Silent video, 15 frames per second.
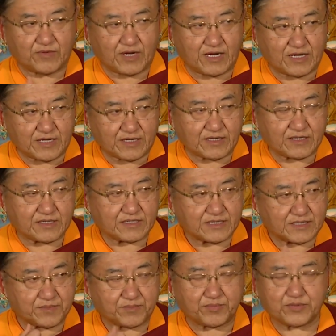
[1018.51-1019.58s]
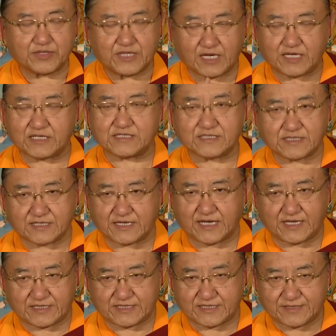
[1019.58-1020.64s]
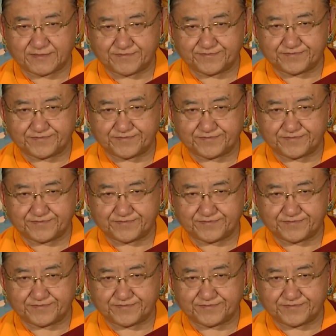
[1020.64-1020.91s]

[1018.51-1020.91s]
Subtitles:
why the Buddha is great,